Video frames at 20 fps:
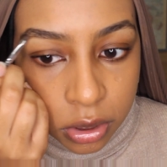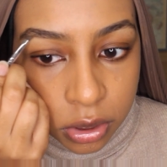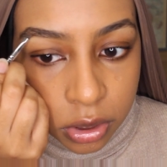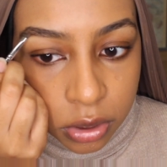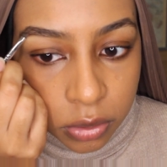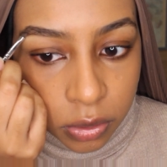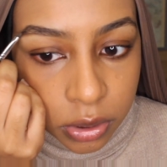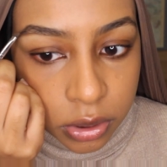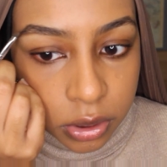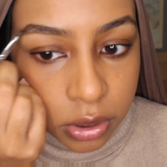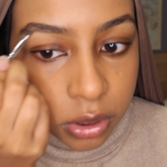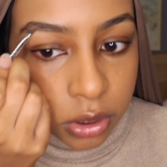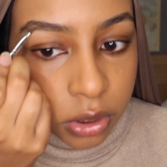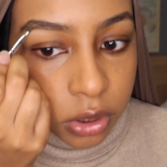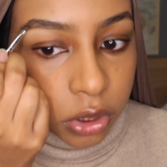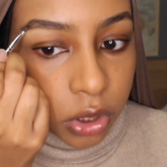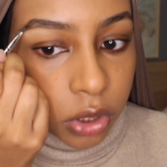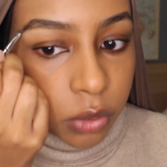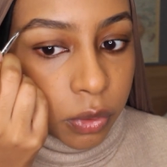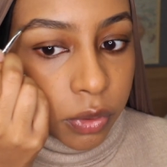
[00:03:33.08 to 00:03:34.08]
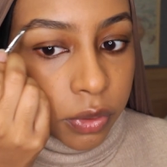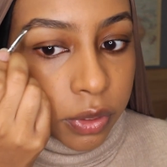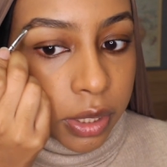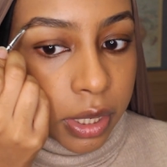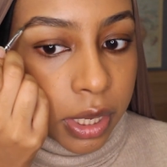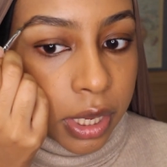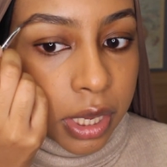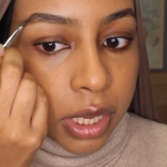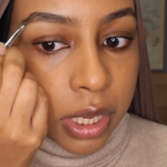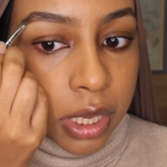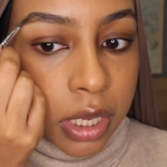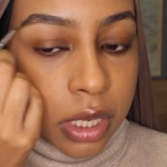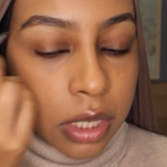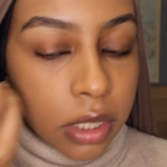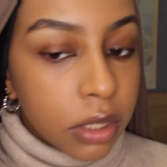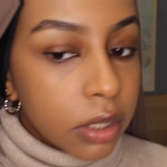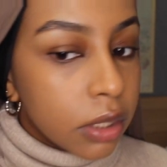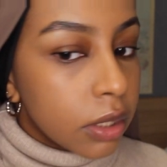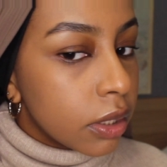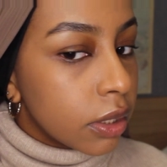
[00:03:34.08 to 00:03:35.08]
So I just go on the
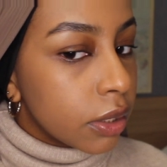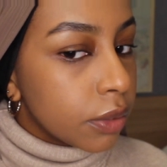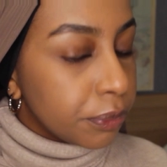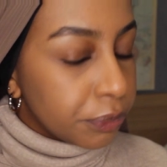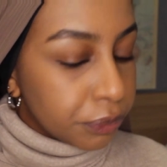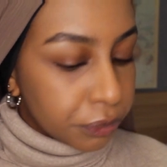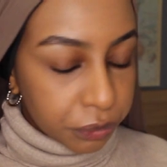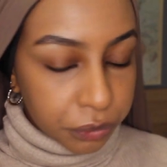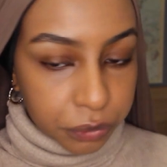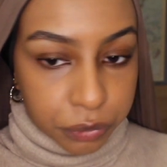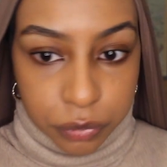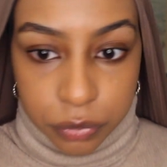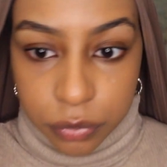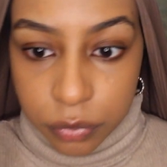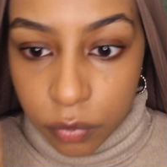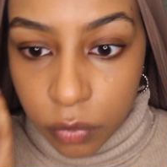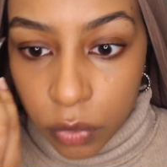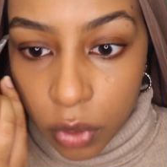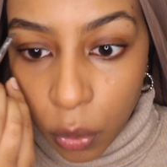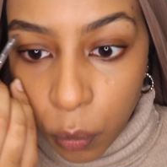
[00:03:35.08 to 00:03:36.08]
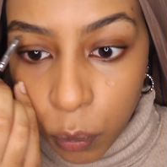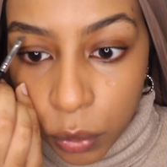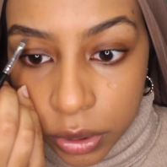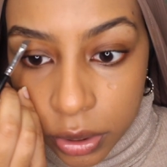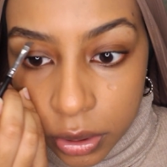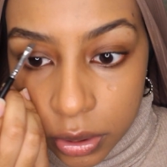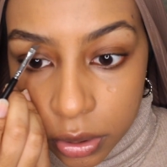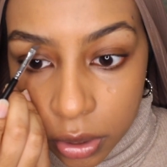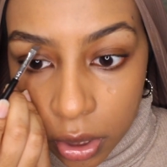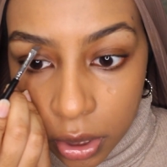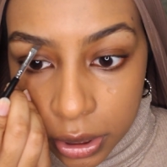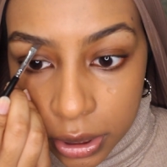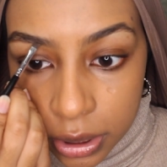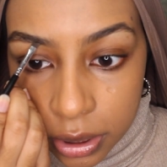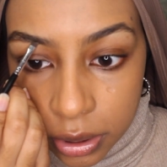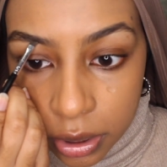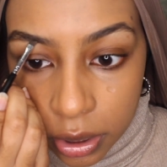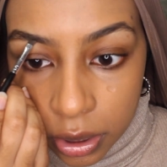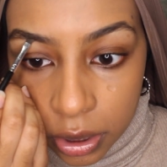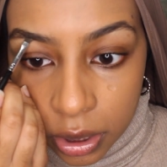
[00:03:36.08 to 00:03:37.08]
ends with the
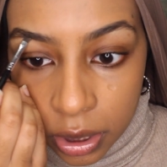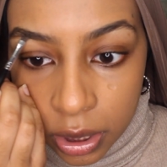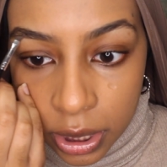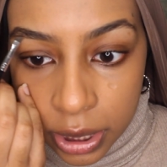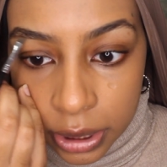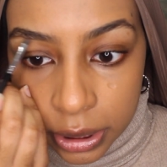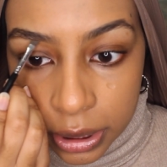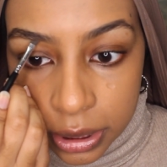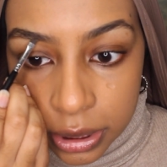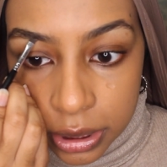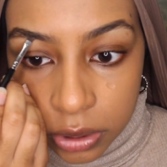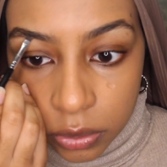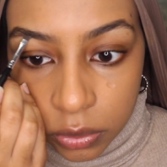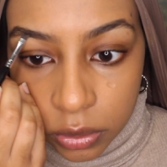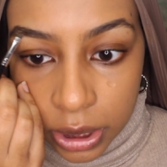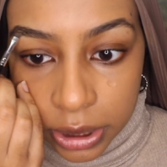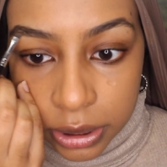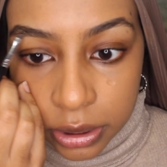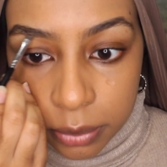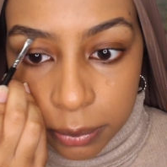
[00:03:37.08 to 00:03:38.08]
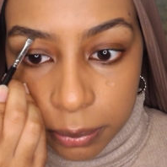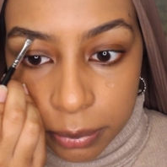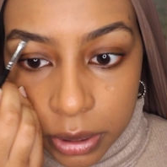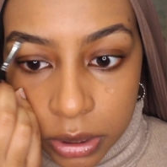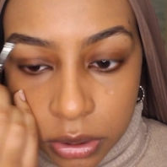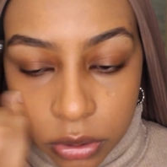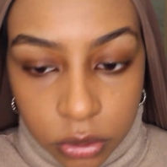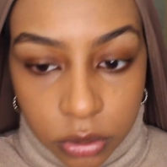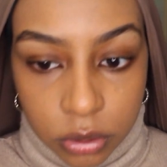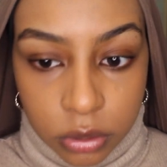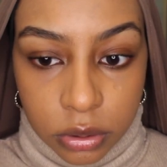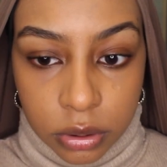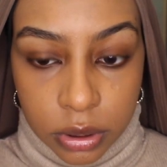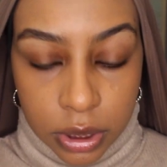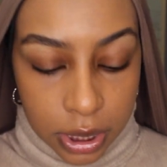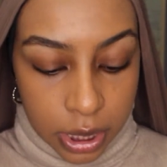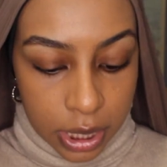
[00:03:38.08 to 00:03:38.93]
darkest colour and until like the middle.